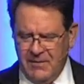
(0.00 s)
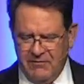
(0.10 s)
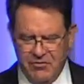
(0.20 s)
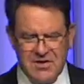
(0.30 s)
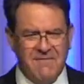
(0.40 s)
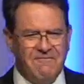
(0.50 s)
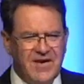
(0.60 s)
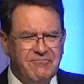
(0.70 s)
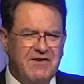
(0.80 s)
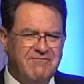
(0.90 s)
For some
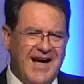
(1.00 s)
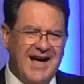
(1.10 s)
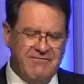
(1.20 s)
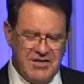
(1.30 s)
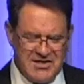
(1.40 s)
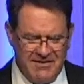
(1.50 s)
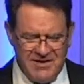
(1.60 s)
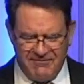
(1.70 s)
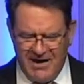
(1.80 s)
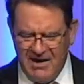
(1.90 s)
55 to
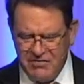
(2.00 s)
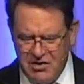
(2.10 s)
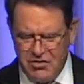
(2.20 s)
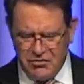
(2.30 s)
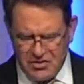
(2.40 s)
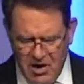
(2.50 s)
75 years,